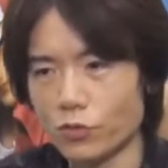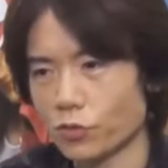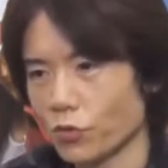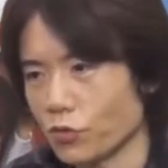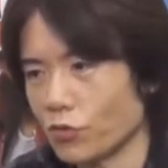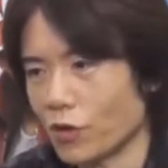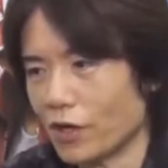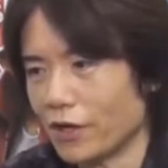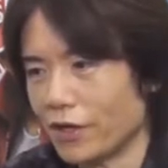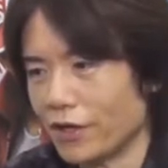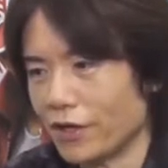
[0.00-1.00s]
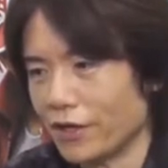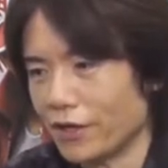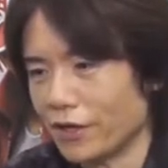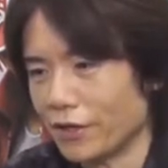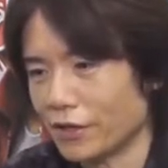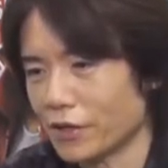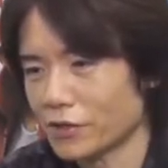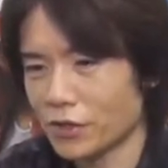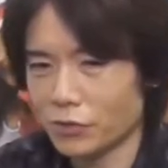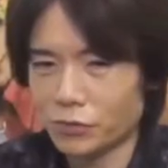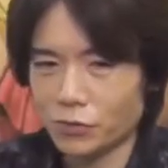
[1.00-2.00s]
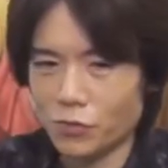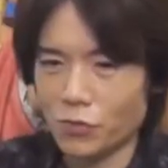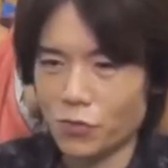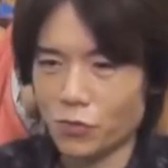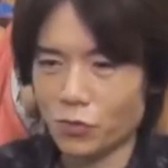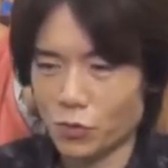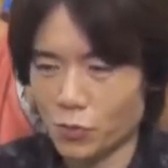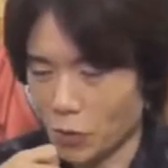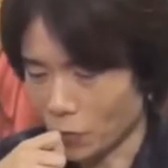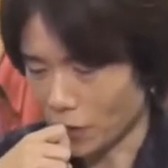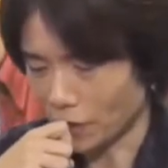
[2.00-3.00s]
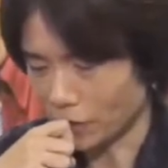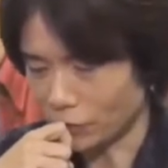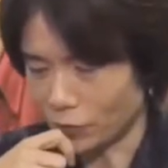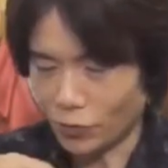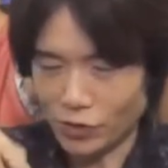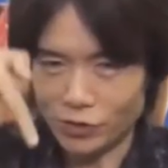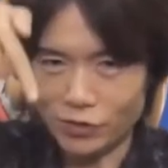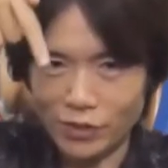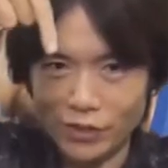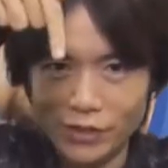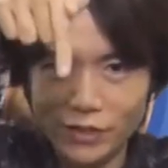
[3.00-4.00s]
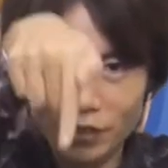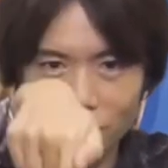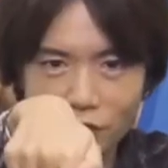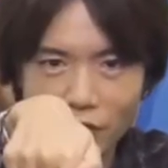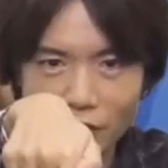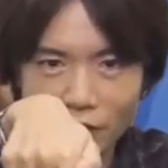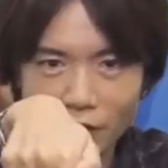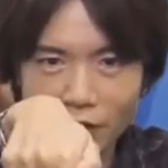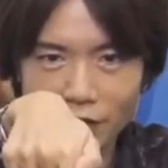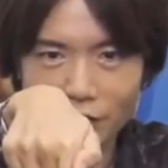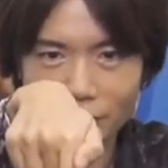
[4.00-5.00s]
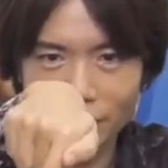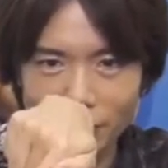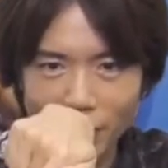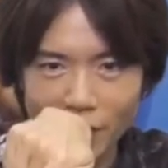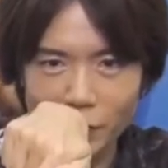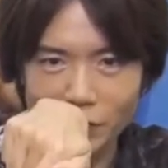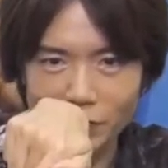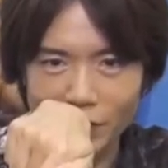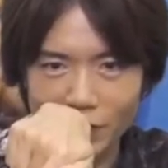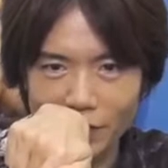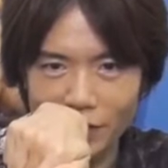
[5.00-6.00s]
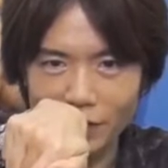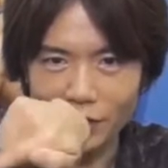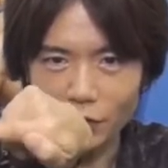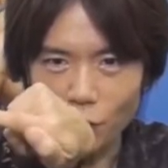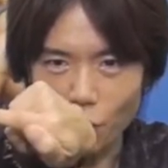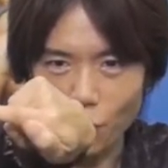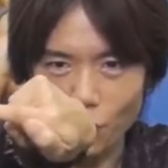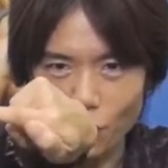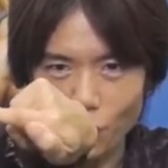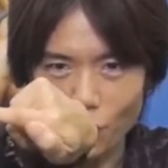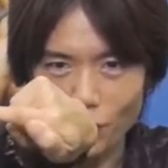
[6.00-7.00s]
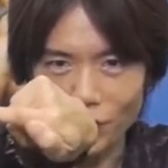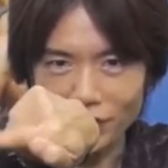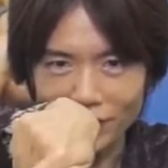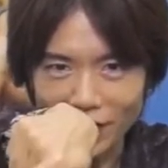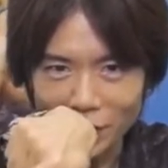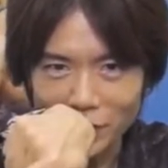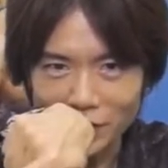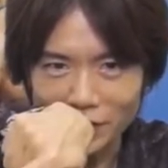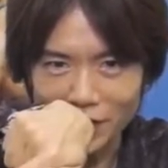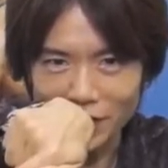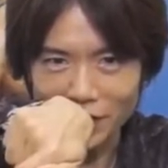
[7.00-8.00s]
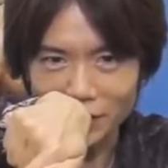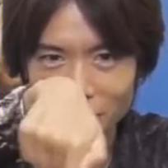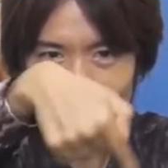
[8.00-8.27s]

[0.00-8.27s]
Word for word: The command input is, if I borrow the way it's said in the original game, down, angle down, side, angle down,